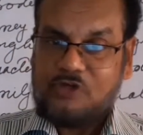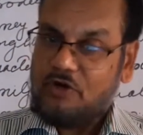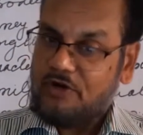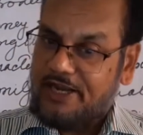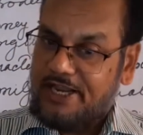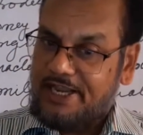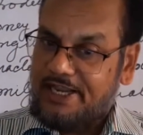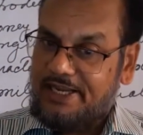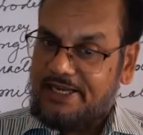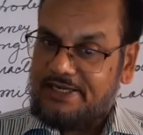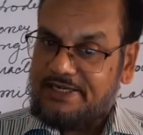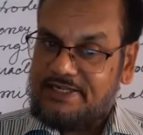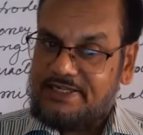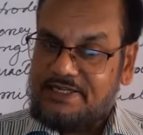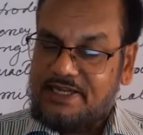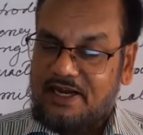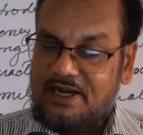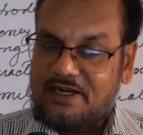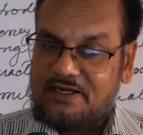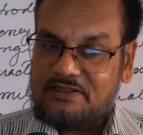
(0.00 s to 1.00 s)
Okay,
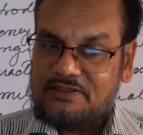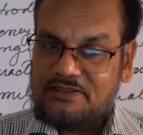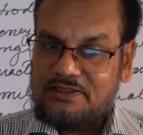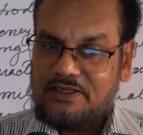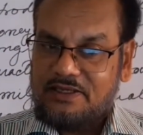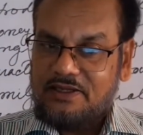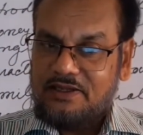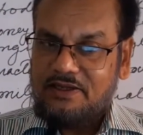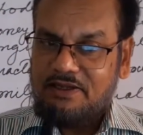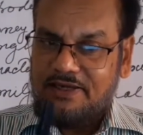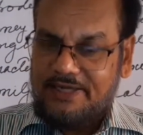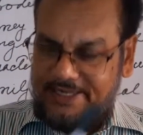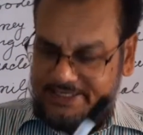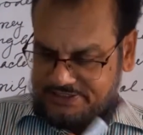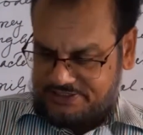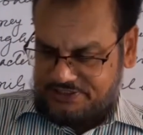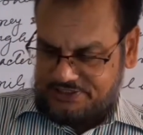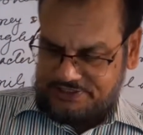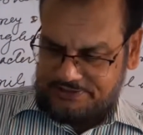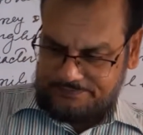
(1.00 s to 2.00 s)
dear.
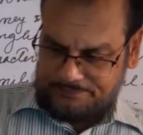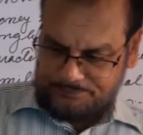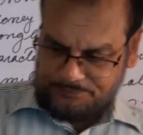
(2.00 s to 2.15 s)
Next,